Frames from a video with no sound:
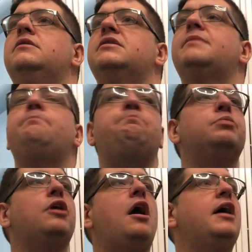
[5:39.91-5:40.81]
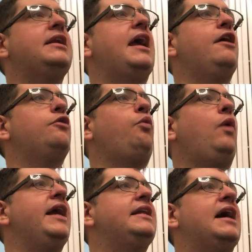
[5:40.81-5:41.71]
Some blonde haired
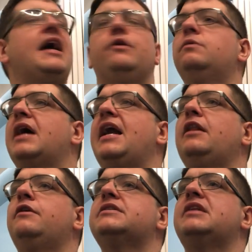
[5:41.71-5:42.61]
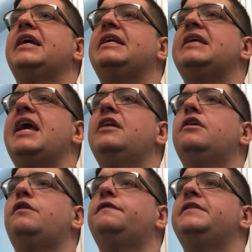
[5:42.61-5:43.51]
white guy who kind of looks like
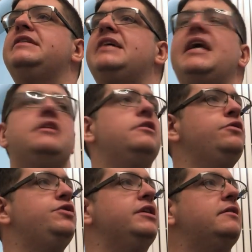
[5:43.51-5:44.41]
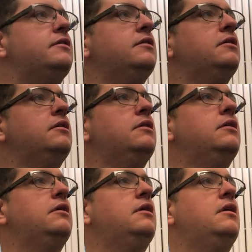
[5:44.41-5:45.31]
Gandalf and Ted Nugent.
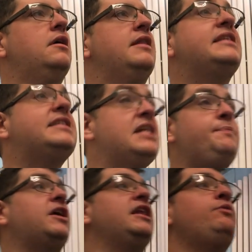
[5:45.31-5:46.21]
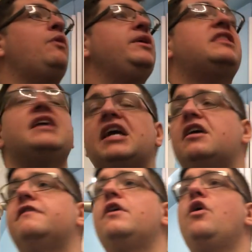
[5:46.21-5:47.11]
That's typically what we think
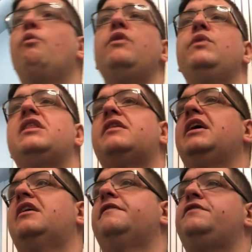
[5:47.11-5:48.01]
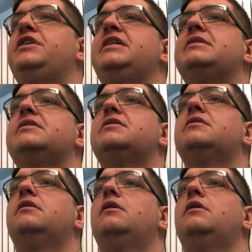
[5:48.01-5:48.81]
of when we think of Jesus.